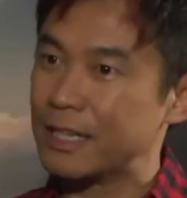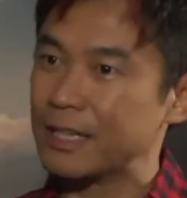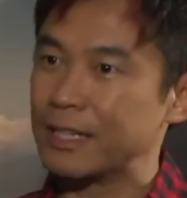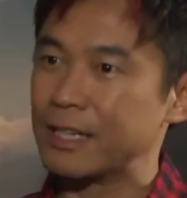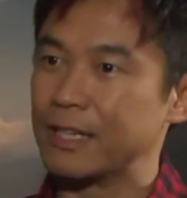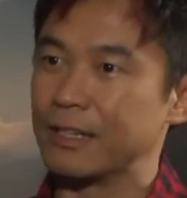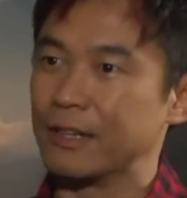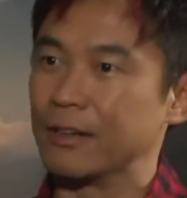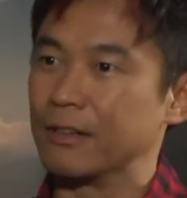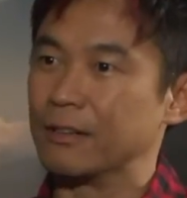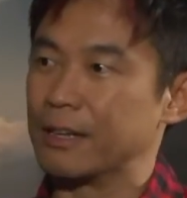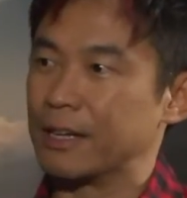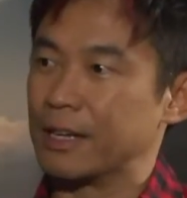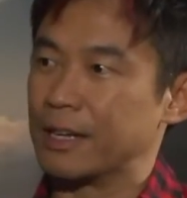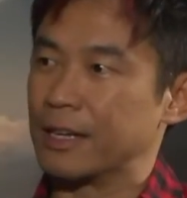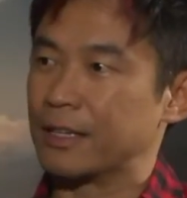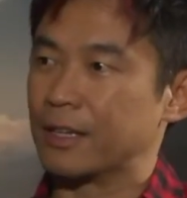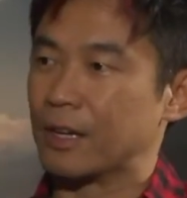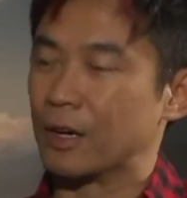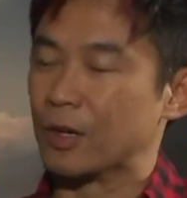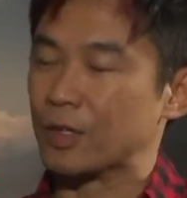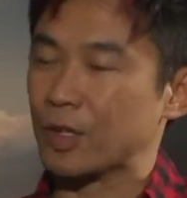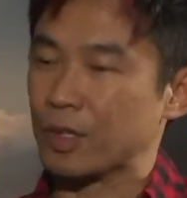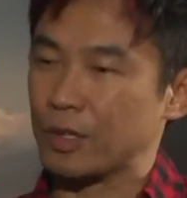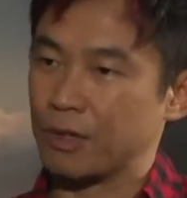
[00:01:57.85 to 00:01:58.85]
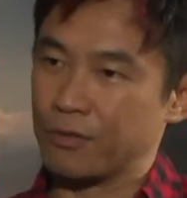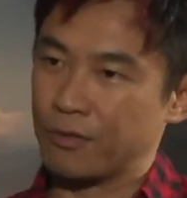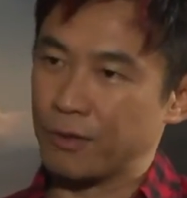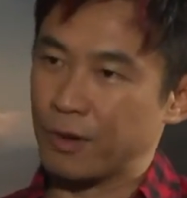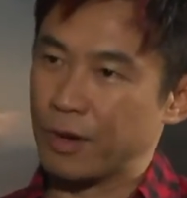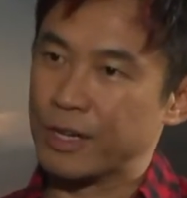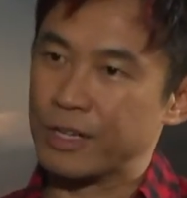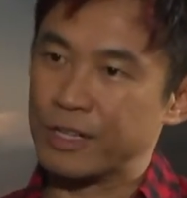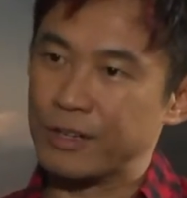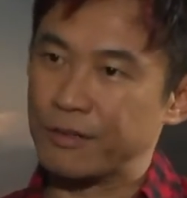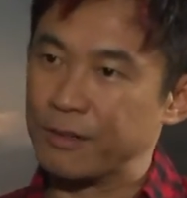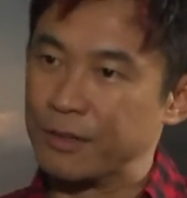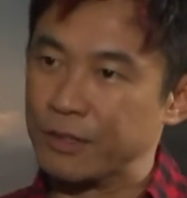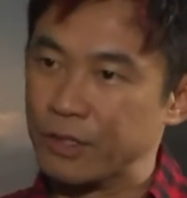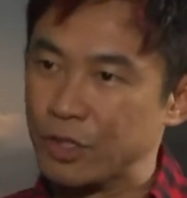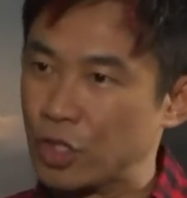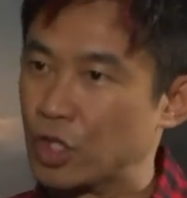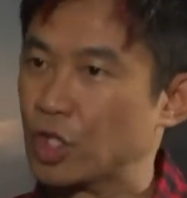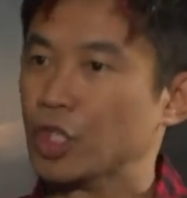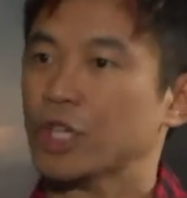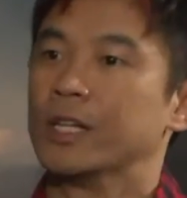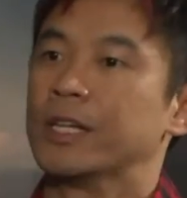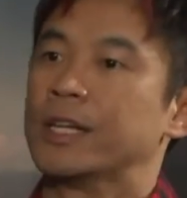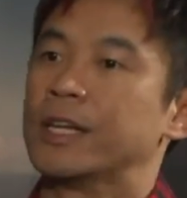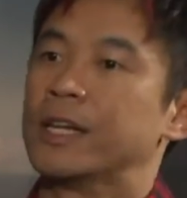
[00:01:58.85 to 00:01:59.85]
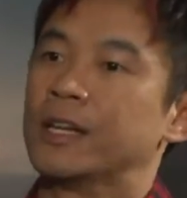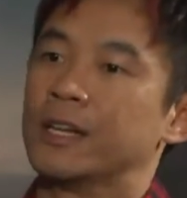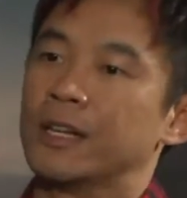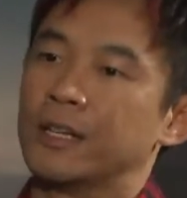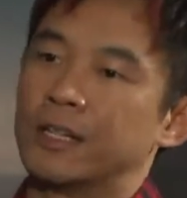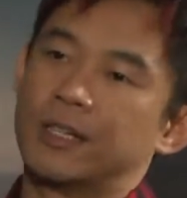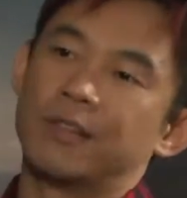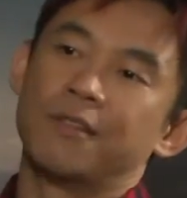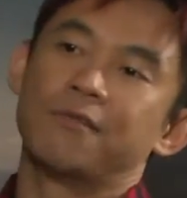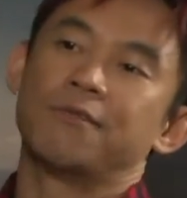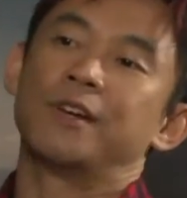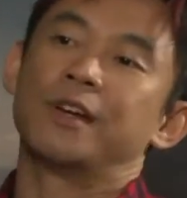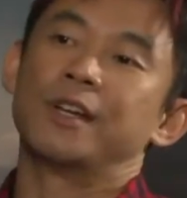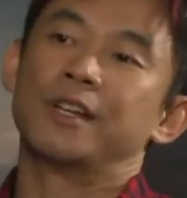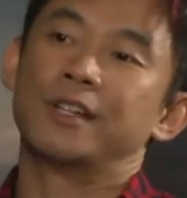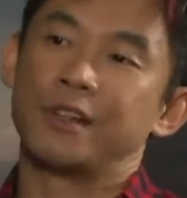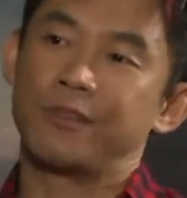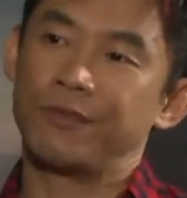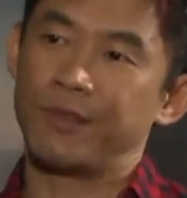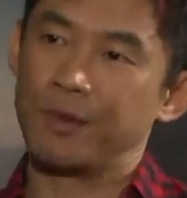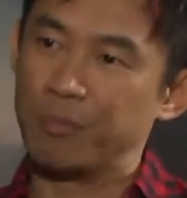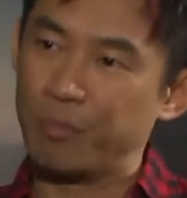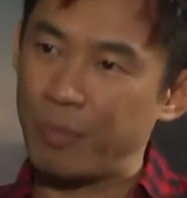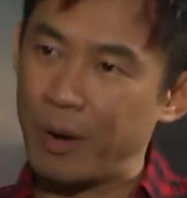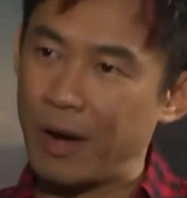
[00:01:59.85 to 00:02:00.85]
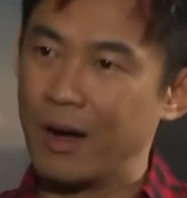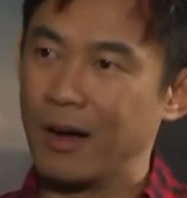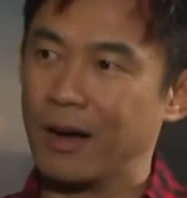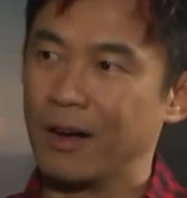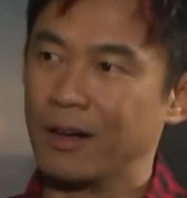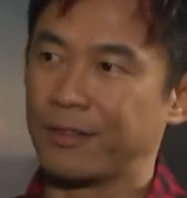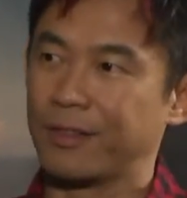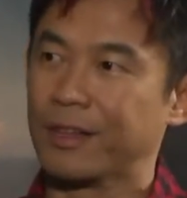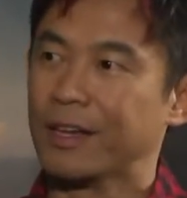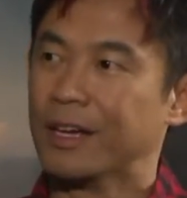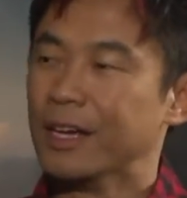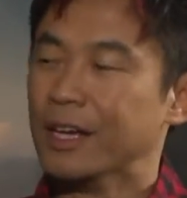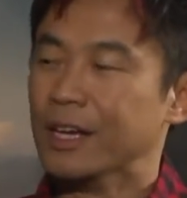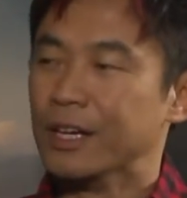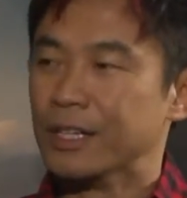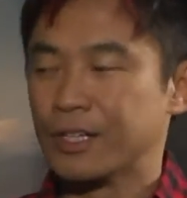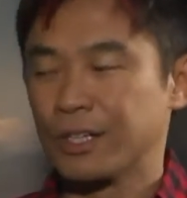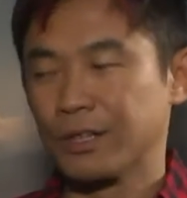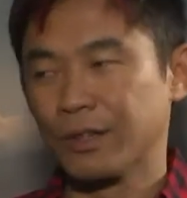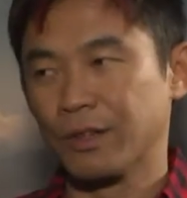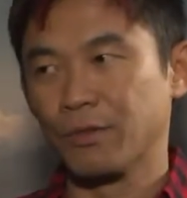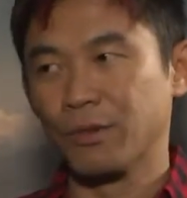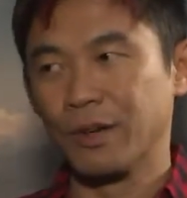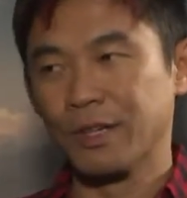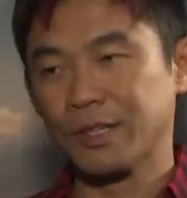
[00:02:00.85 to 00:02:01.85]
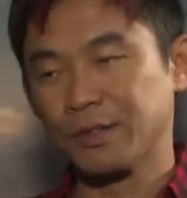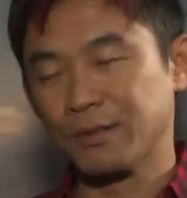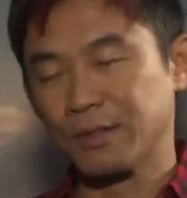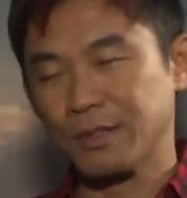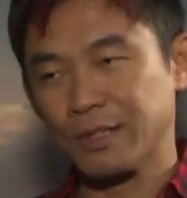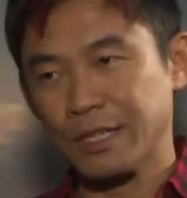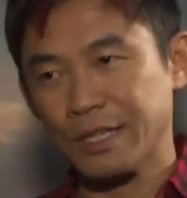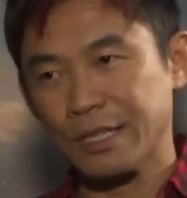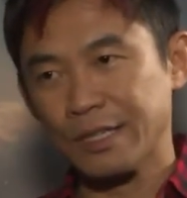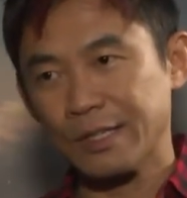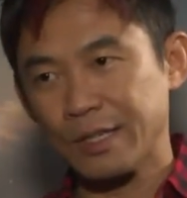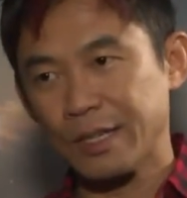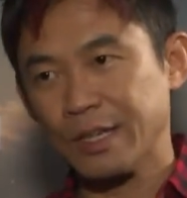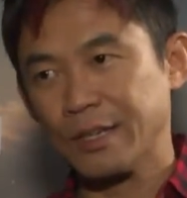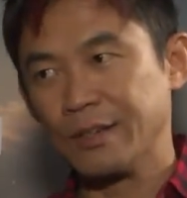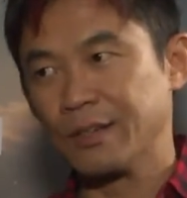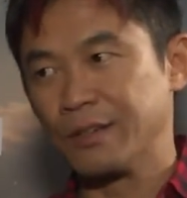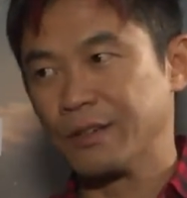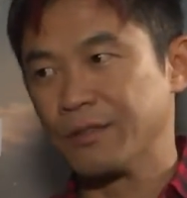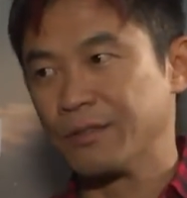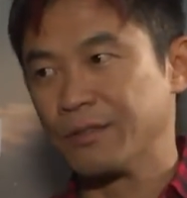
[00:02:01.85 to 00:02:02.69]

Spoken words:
Like it goes on a very different journey and a very different path to the rest of the DC